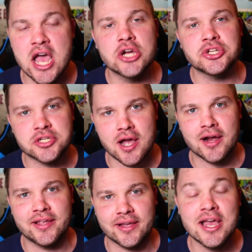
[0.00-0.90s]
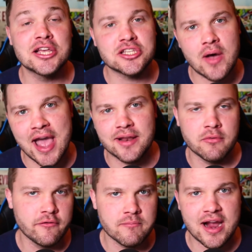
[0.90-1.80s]
Shocking. So I had to
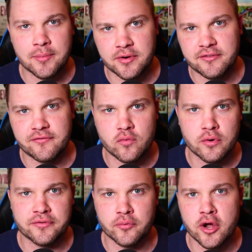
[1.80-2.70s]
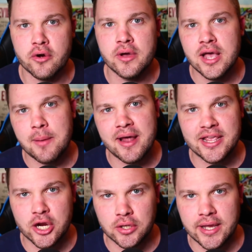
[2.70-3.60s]
move him back up to the fourth row about a
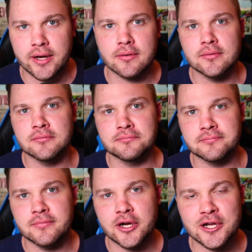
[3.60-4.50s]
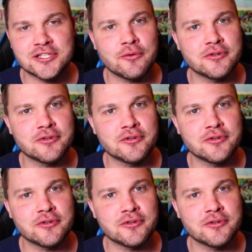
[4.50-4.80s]
year later because it